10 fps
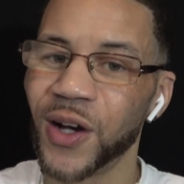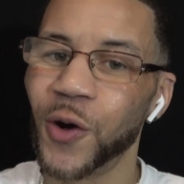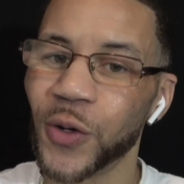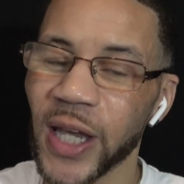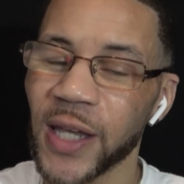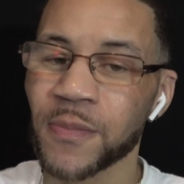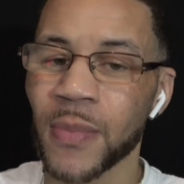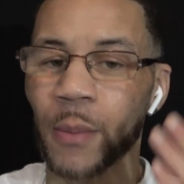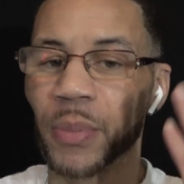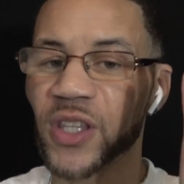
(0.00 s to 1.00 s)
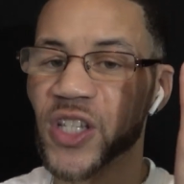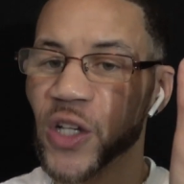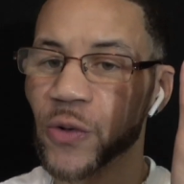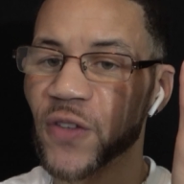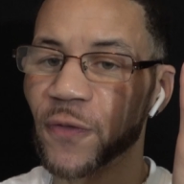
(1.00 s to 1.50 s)
Okay, but the
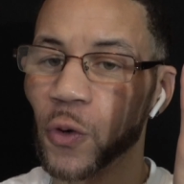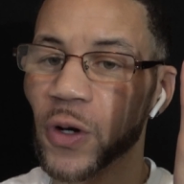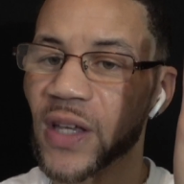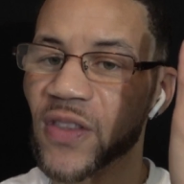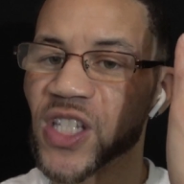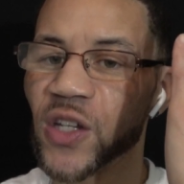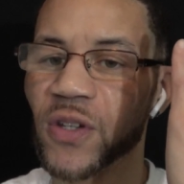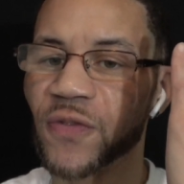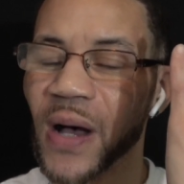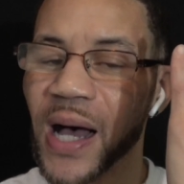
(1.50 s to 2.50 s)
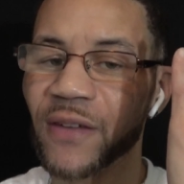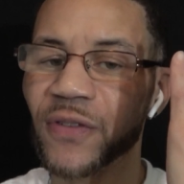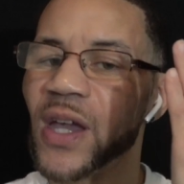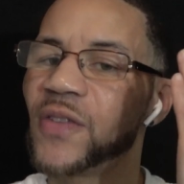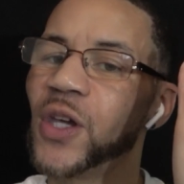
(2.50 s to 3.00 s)
Series 4 and the Series 5,
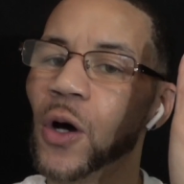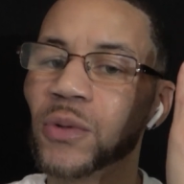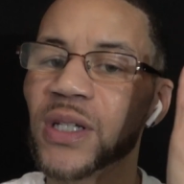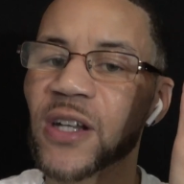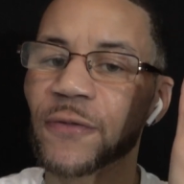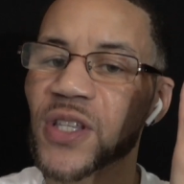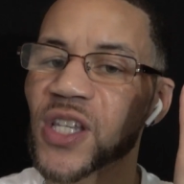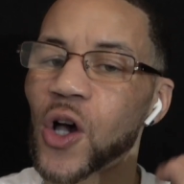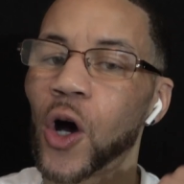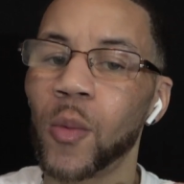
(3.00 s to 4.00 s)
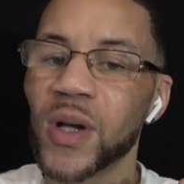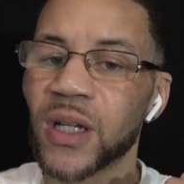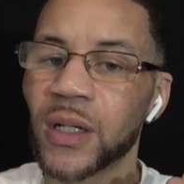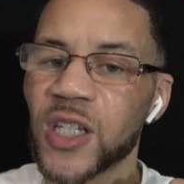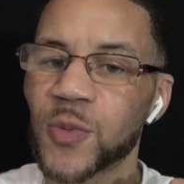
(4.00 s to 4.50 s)
the only difference is always
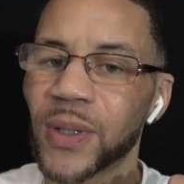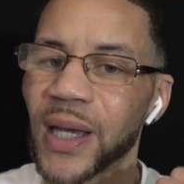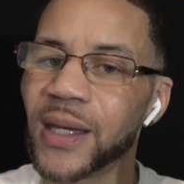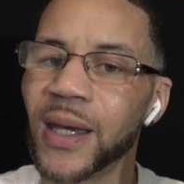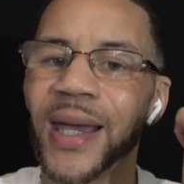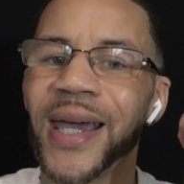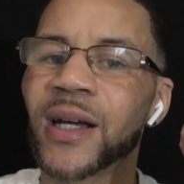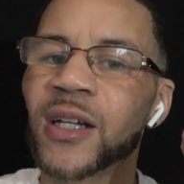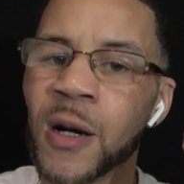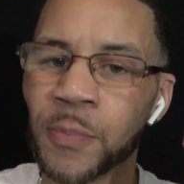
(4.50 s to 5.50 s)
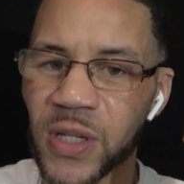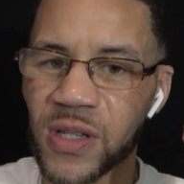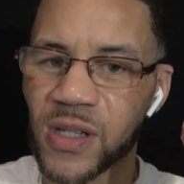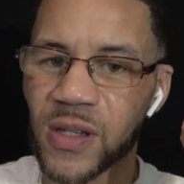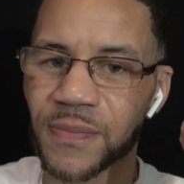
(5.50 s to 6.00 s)
on display in a compass.